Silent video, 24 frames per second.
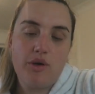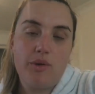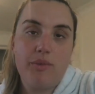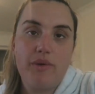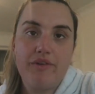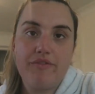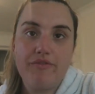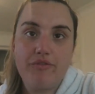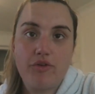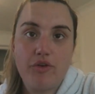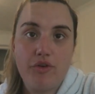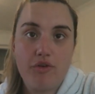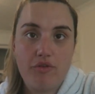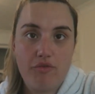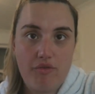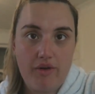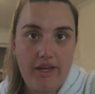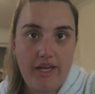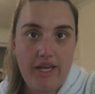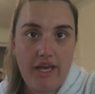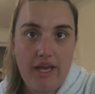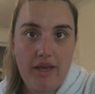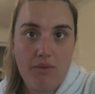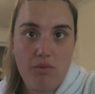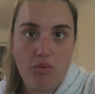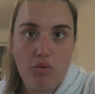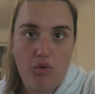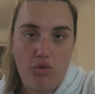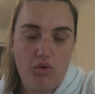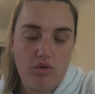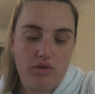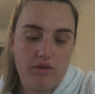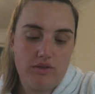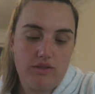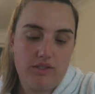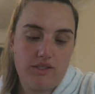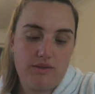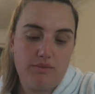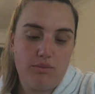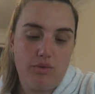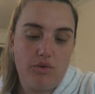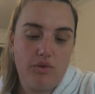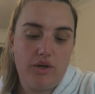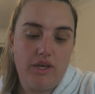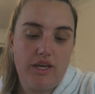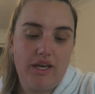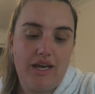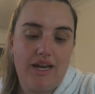So I went for a 3k walk this
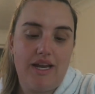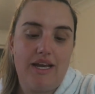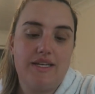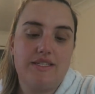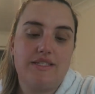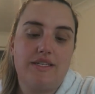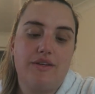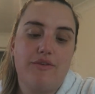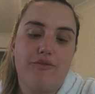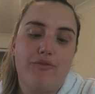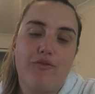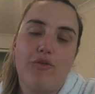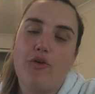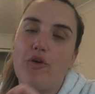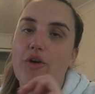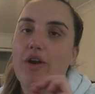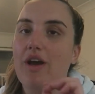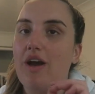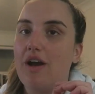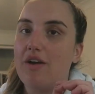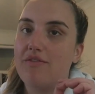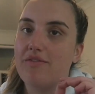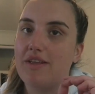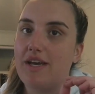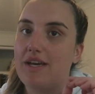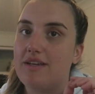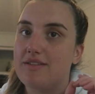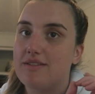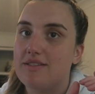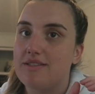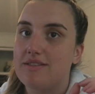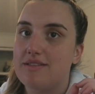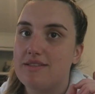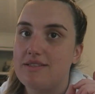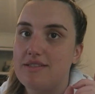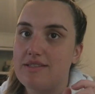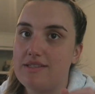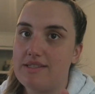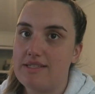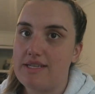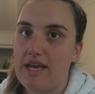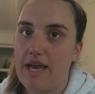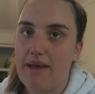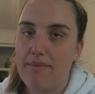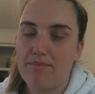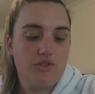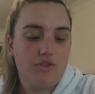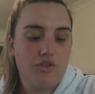morning and I did four and a half thousand
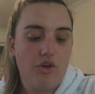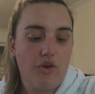steps.